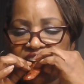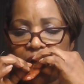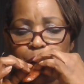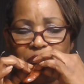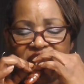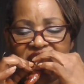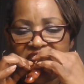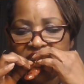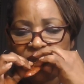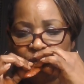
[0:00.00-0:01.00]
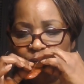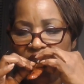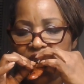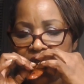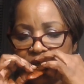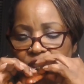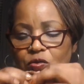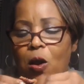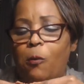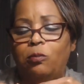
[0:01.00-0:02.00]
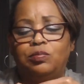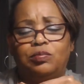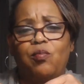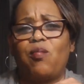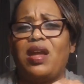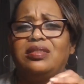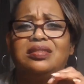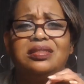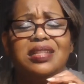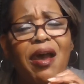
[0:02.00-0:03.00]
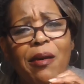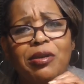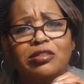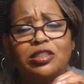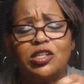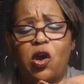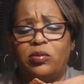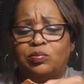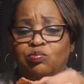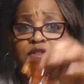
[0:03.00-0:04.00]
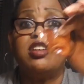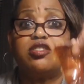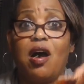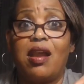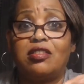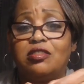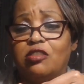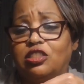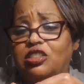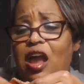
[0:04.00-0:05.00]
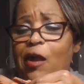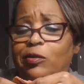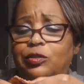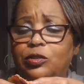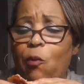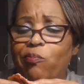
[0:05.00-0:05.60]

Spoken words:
I believe, damn, that's good. This garlic sausage, y'all.